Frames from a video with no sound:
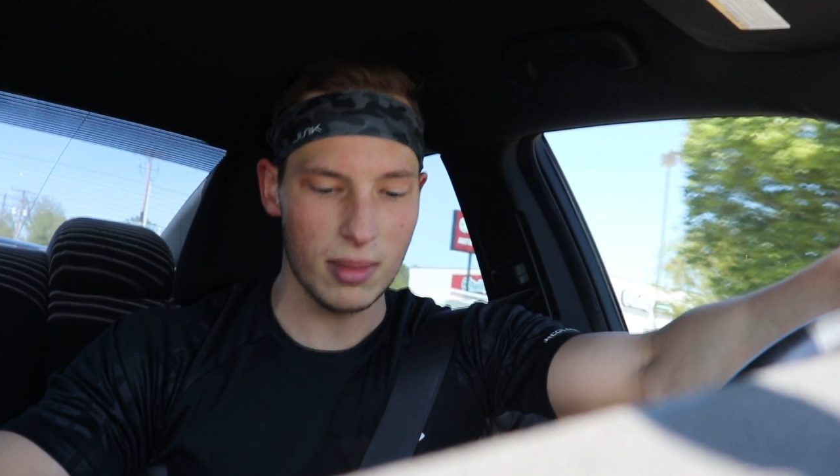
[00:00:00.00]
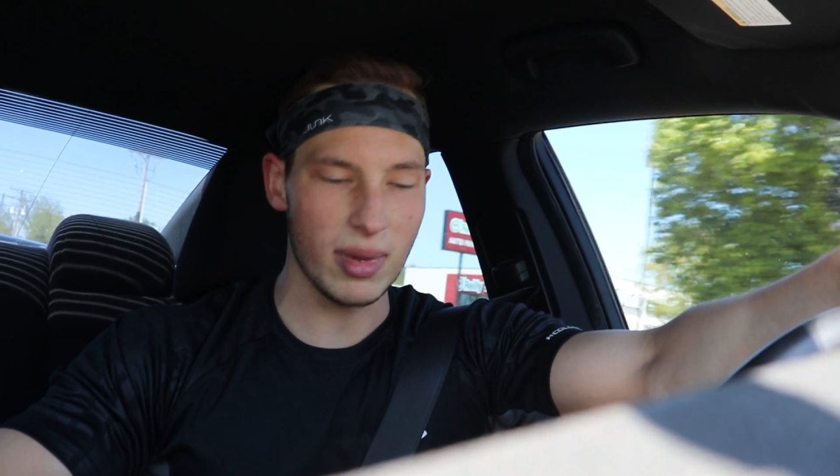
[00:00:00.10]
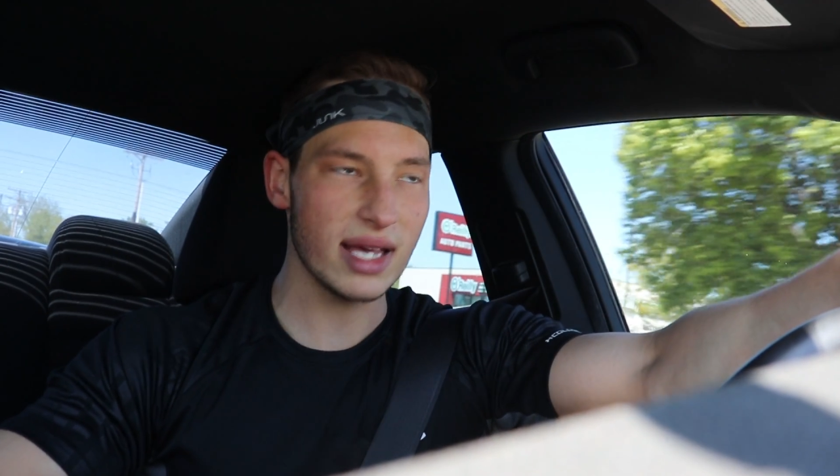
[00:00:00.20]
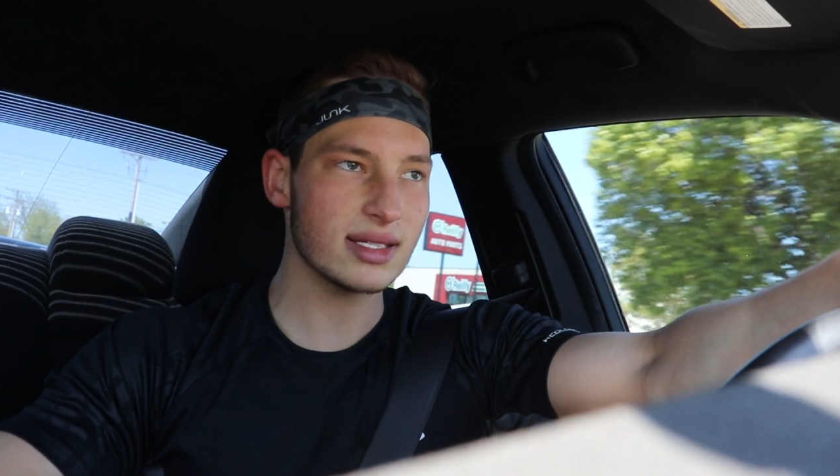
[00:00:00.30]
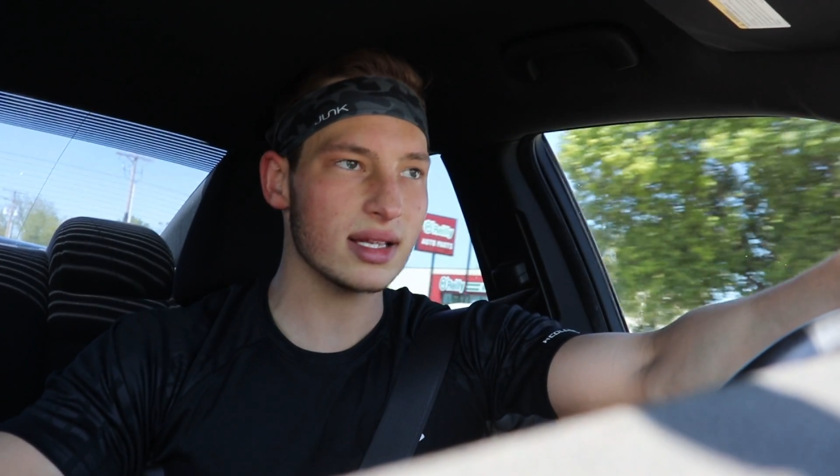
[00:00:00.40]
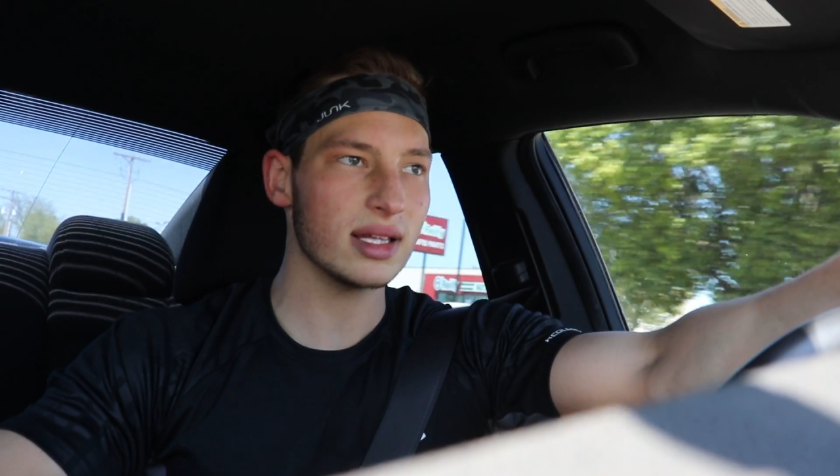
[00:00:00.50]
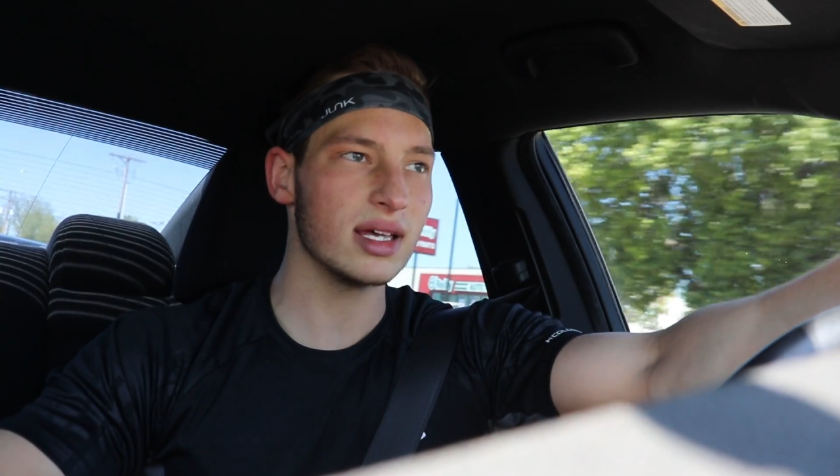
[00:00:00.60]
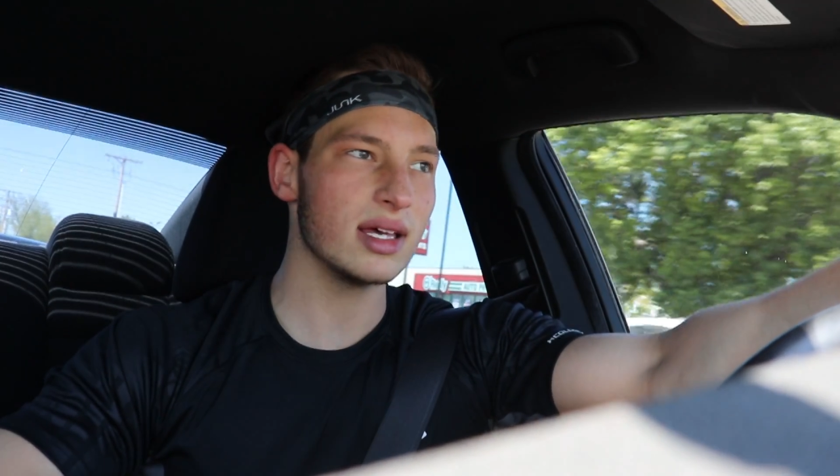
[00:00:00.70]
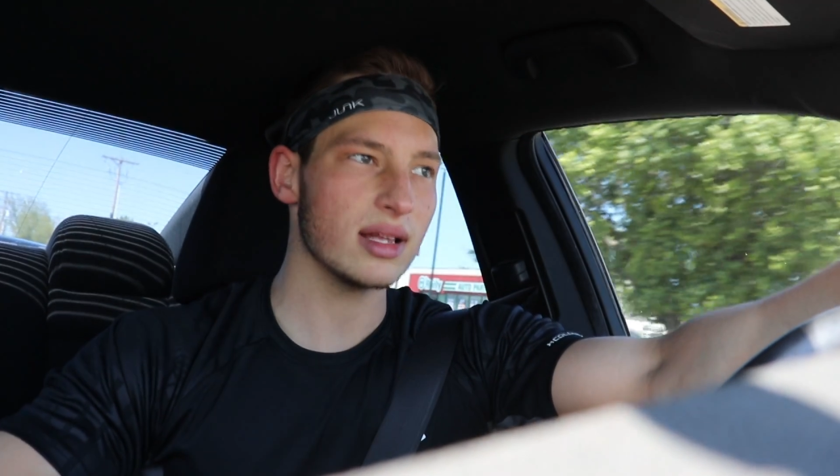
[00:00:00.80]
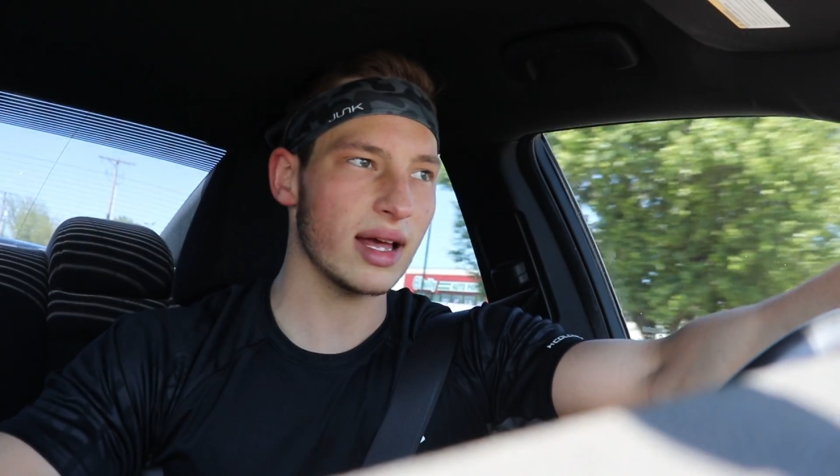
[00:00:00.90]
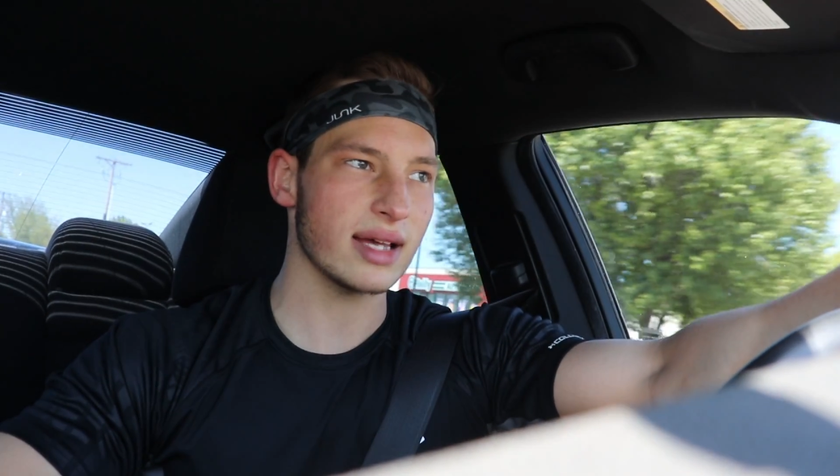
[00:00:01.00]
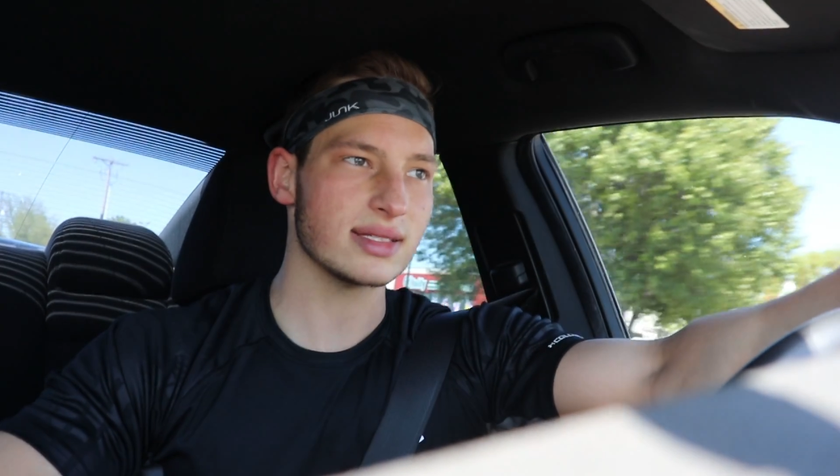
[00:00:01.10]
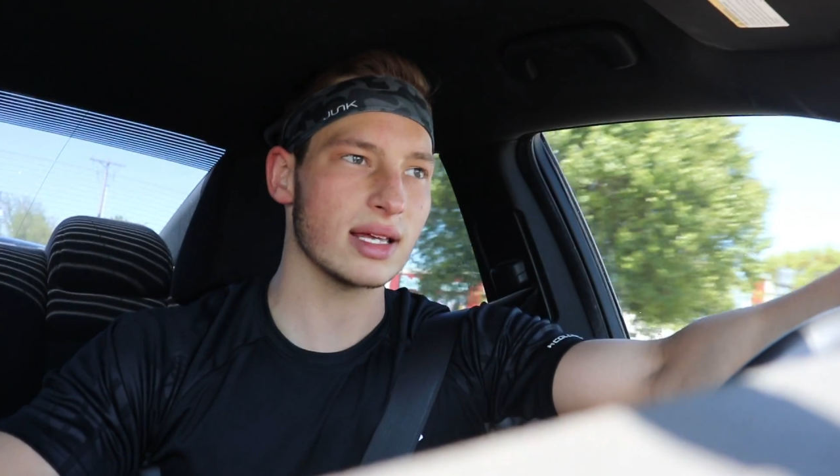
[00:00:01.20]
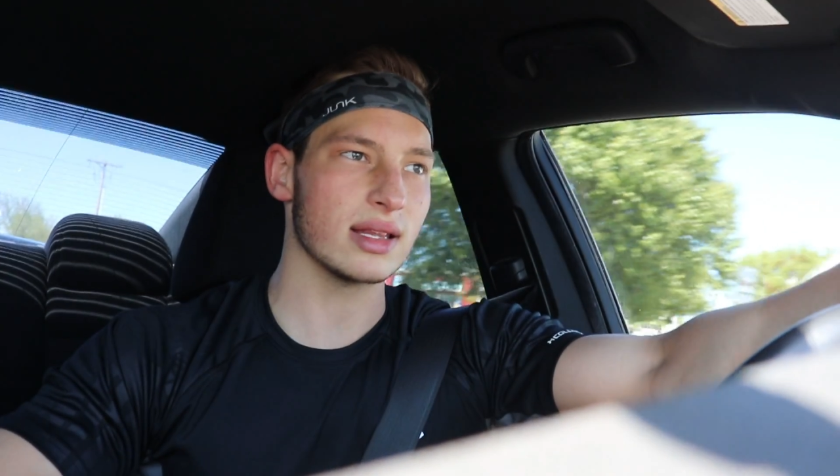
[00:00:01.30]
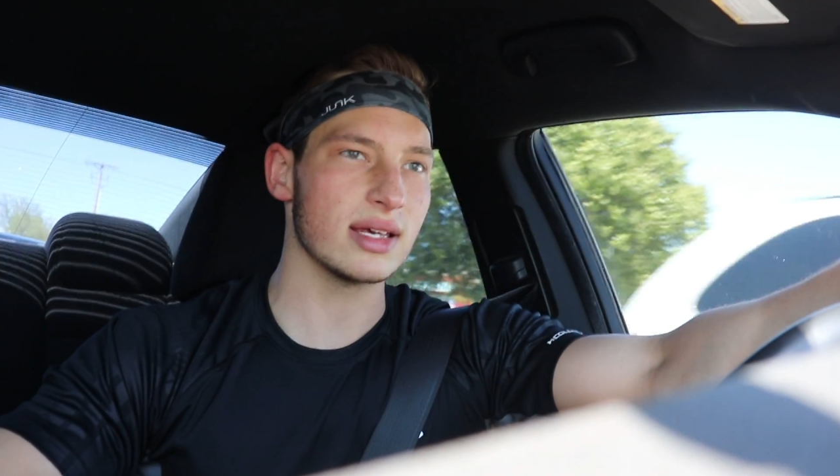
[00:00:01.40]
basically, like I said,